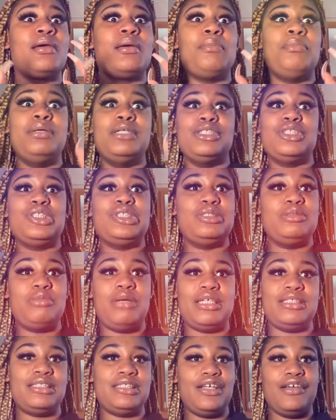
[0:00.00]
pictured
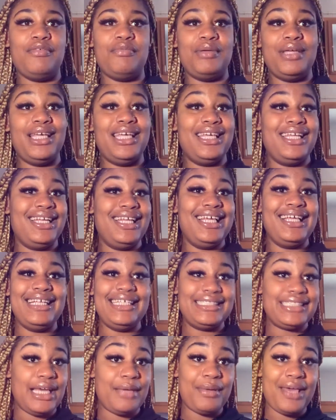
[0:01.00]
myself being any
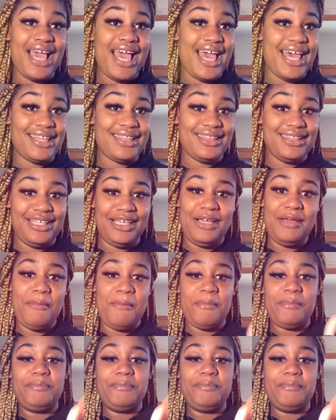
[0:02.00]
type of athlete.